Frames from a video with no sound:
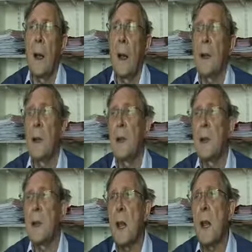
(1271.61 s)
and
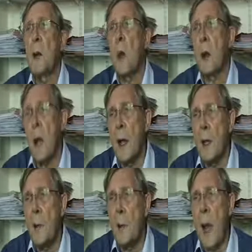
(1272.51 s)
decide what
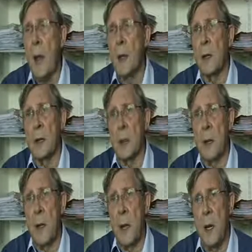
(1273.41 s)
kind of
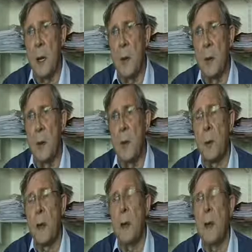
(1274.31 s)
balance we need
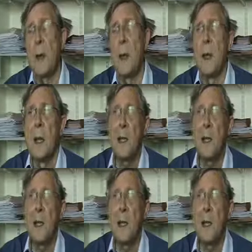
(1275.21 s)
between